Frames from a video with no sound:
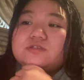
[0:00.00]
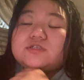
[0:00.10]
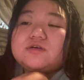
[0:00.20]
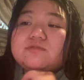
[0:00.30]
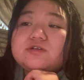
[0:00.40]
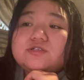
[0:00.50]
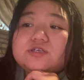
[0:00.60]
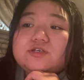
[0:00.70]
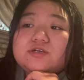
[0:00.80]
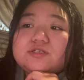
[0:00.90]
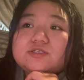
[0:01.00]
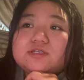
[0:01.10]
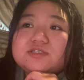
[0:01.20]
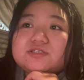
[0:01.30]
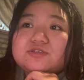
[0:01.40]
So I'm going to tell you guys a
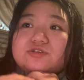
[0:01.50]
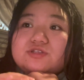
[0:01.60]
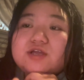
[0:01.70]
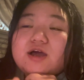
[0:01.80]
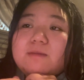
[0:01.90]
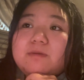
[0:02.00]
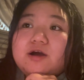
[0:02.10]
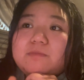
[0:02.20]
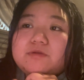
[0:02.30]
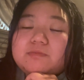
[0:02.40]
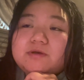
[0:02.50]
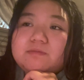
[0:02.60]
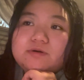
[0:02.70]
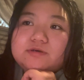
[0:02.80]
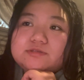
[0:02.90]
lesson. Do not pop your
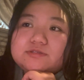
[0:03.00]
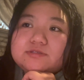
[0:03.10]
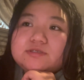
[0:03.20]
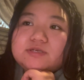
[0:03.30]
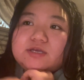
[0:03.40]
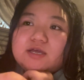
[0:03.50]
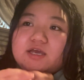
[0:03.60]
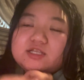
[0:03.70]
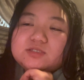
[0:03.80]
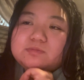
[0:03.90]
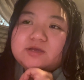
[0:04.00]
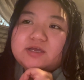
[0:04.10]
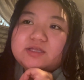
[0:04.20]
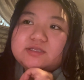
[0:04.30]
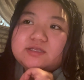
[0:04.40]
pimples. It's
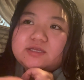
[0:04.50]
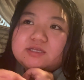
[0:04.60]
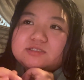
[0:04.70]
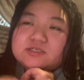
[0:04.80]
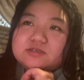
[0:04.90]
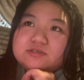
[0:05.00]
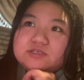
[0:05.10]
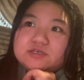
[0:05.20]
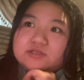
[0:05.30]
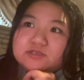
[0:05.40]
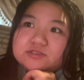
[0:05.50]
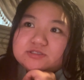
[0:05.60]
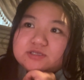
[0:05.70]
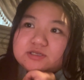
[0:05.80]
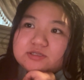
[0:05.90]
bad. It's irritating your
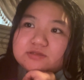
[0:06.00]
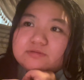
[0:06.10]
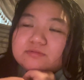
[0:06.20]
skin.